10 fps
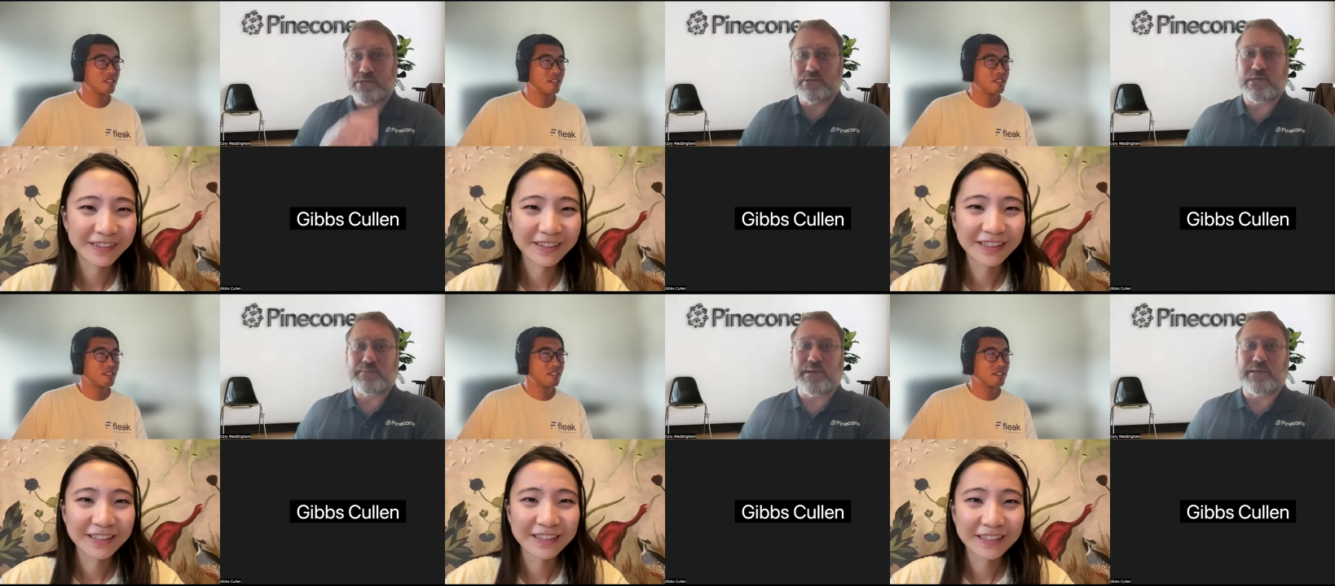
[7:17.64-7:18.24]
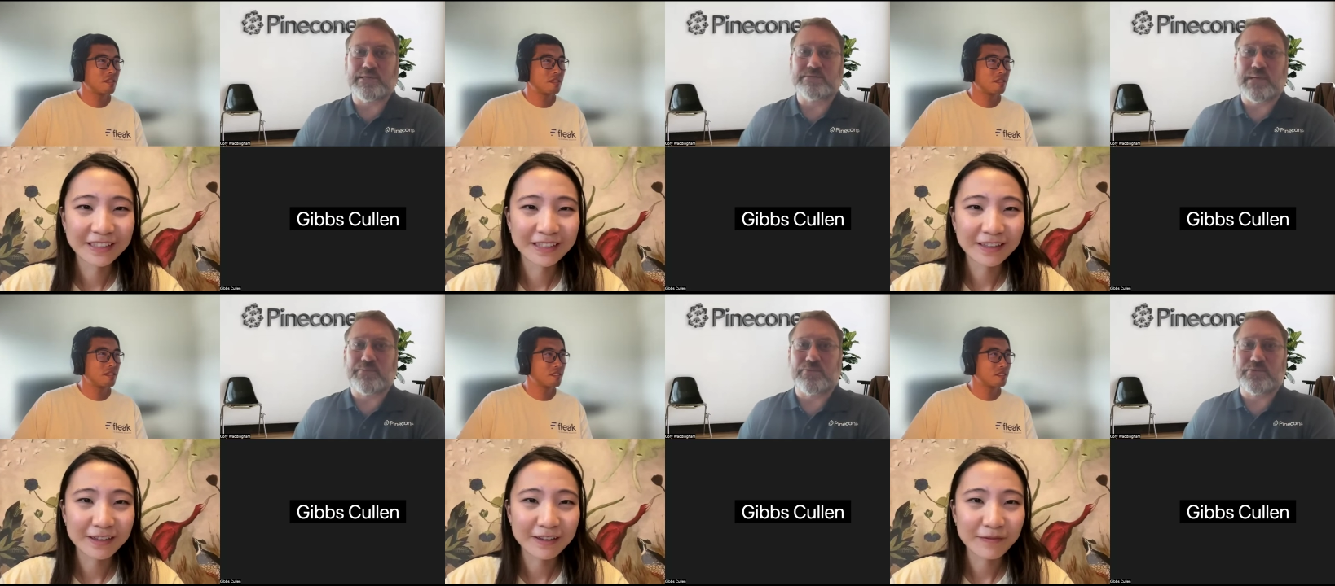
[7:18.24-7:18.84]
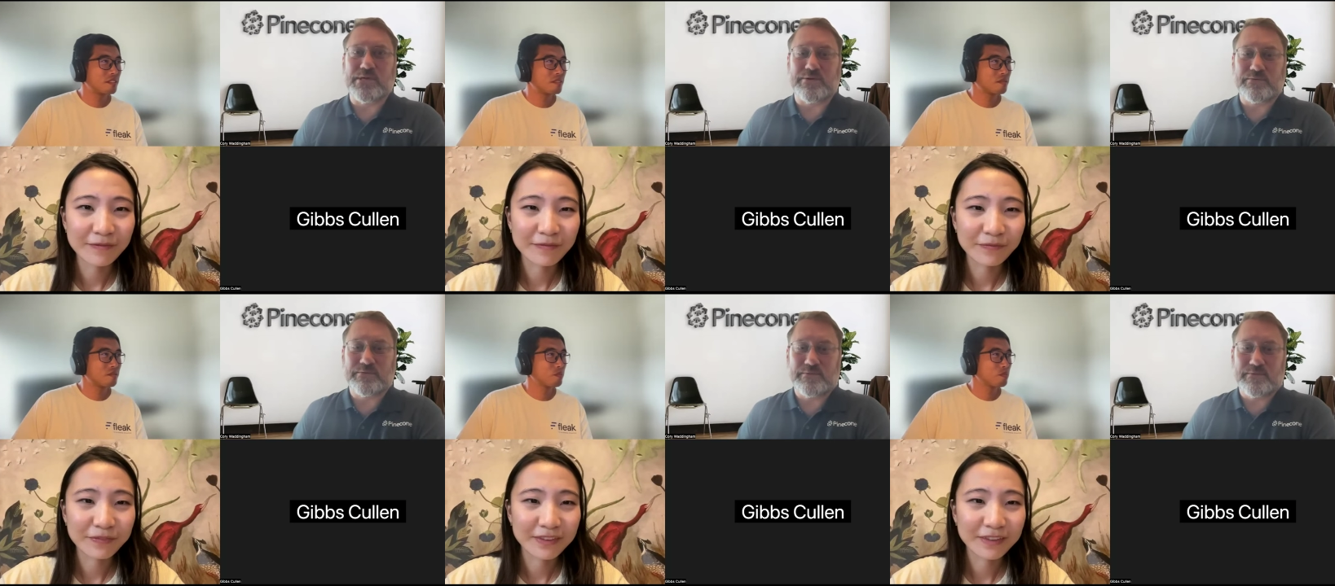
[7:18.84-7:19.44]
Speaker 1: Looks like about a dozen people or so.
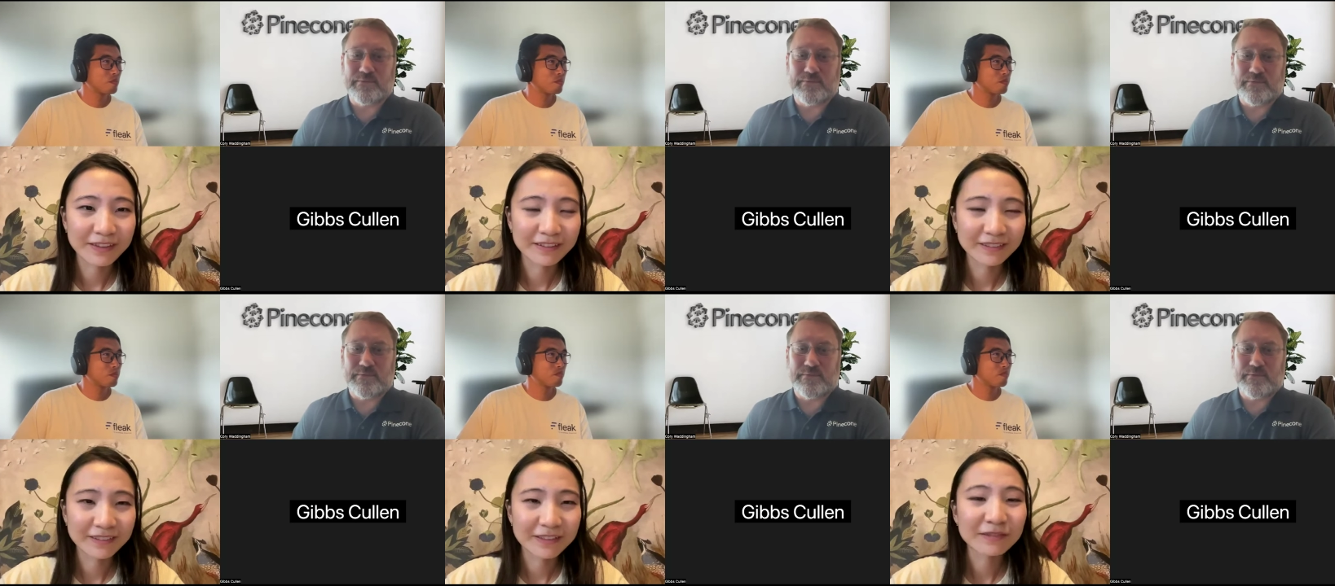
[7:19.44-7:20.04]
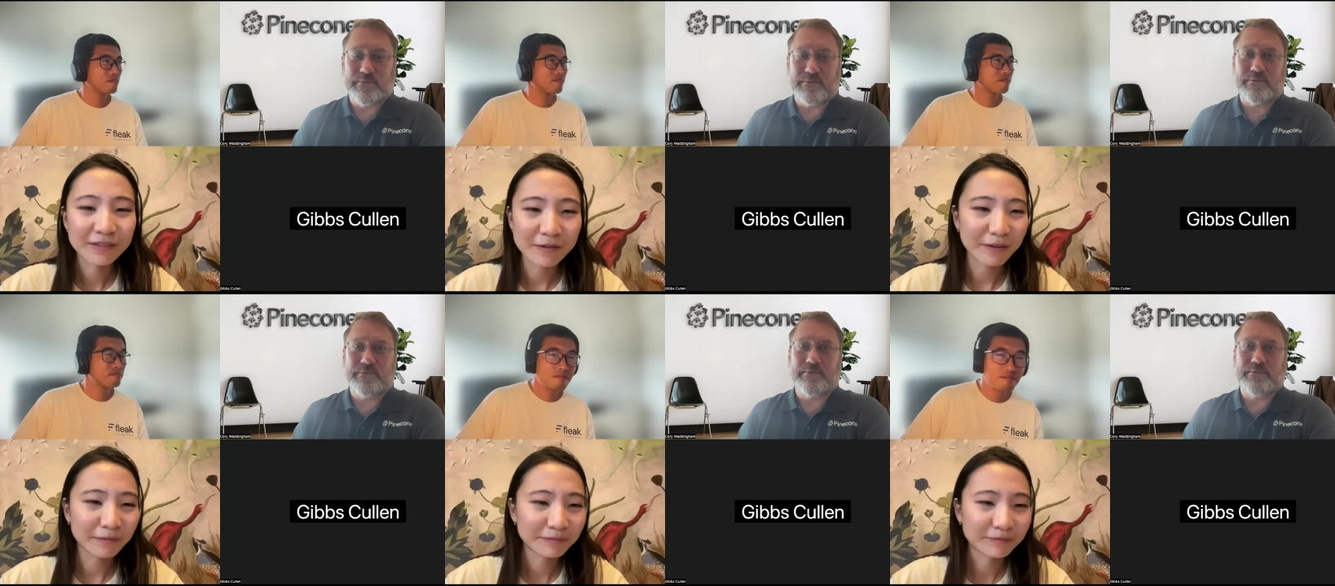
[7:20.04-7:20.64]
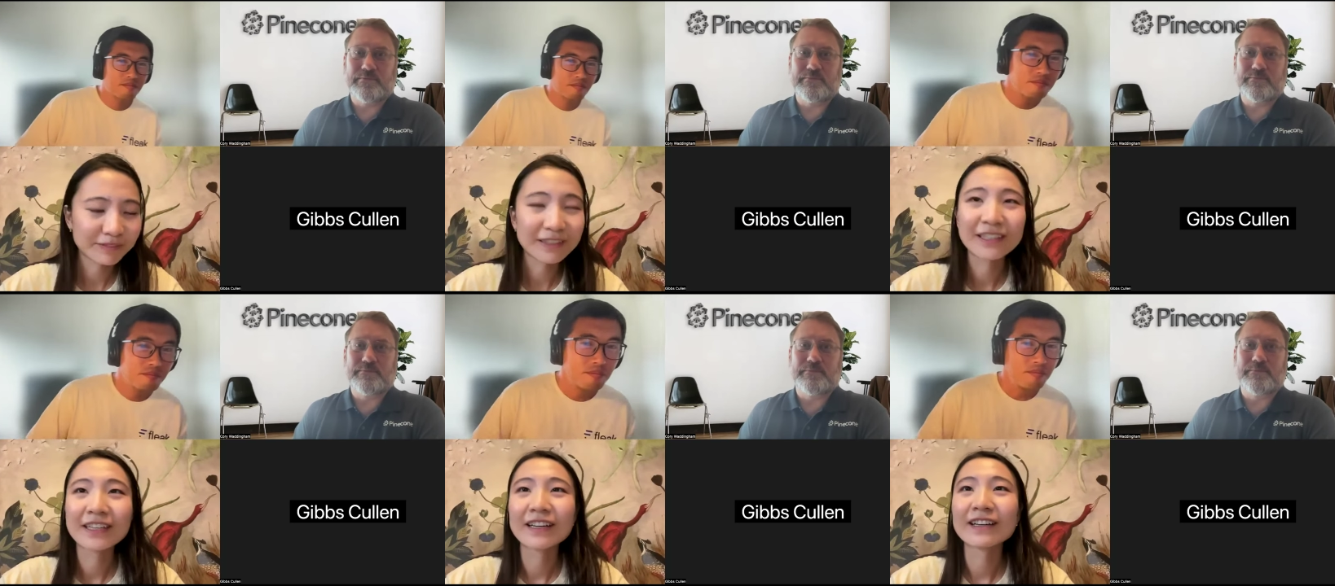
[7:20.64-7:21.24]
Speaker 2: Okay,
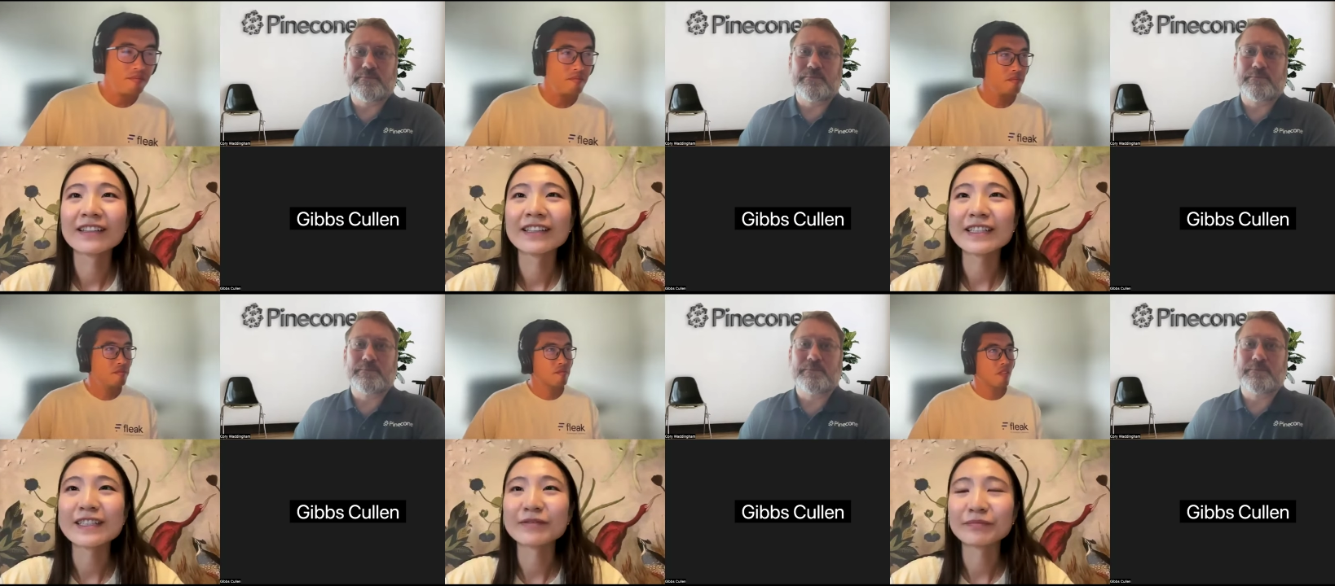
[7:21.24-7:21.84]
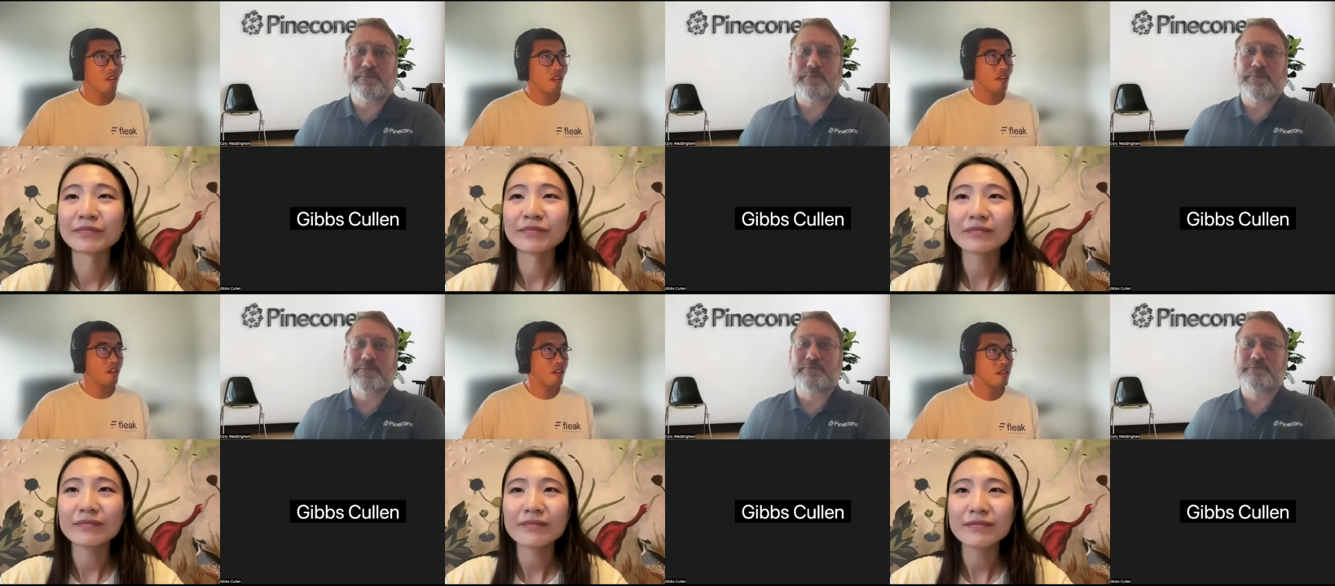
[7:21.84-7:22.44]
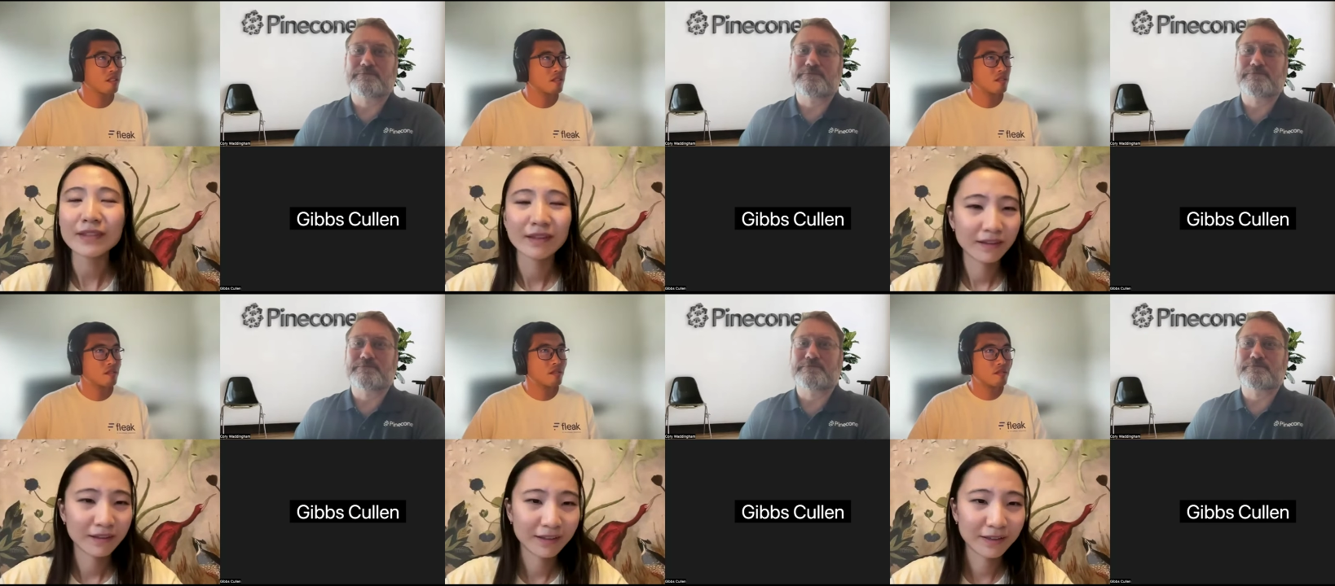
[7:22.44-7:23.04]
nice.
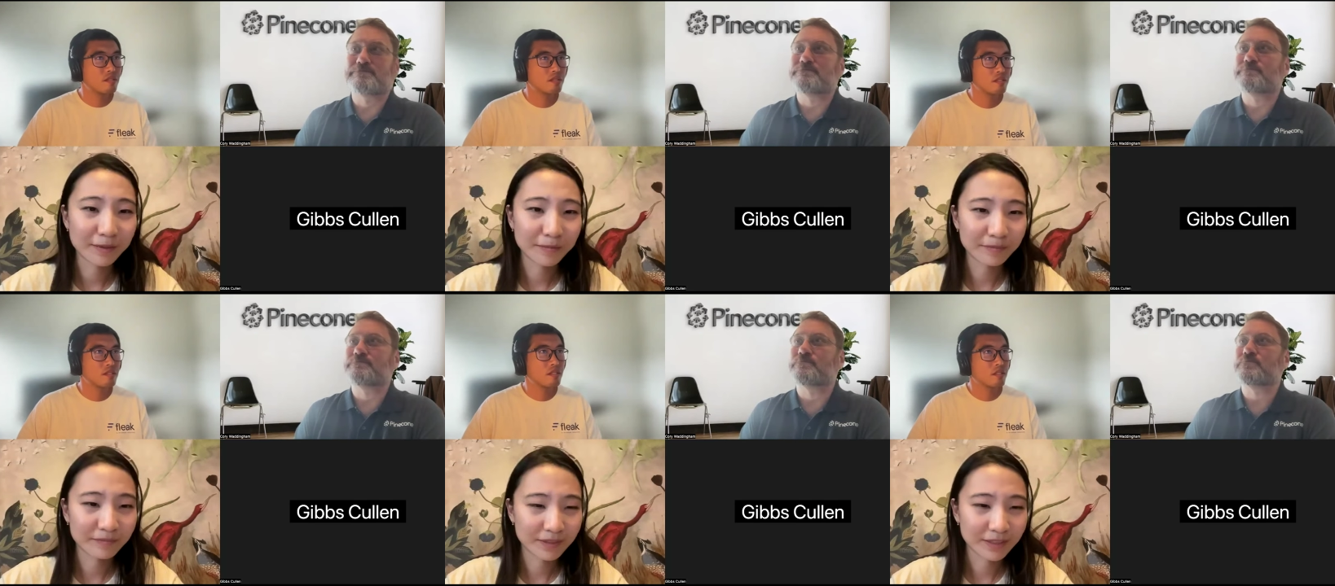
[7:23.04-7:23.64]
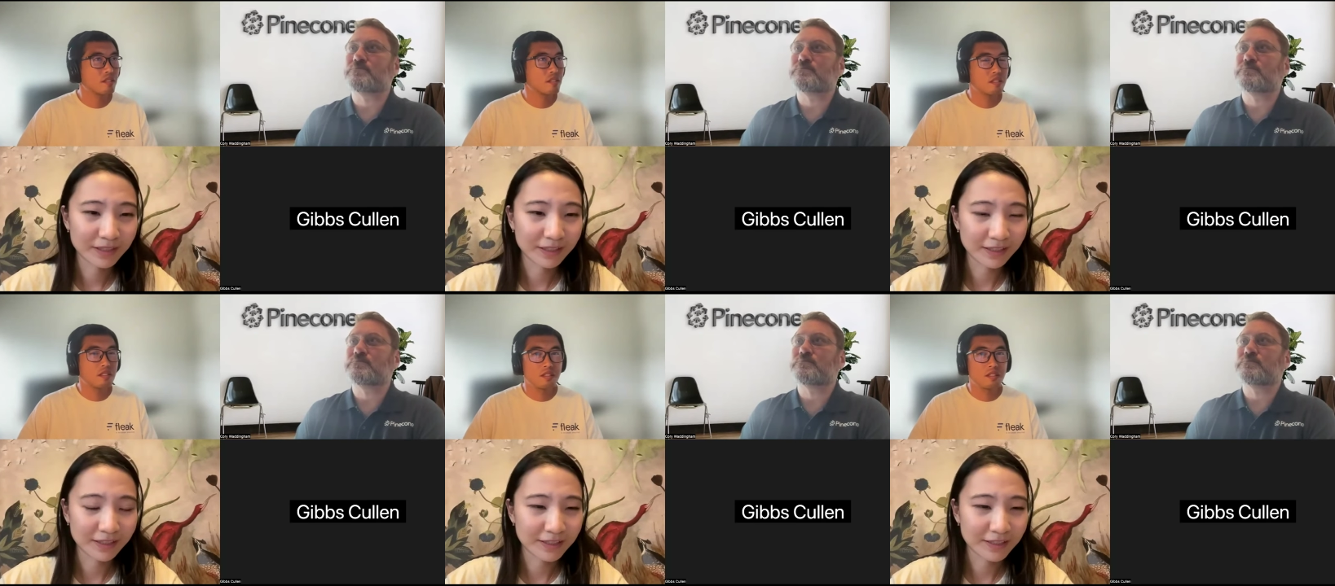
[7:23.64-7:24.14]
Um, got it.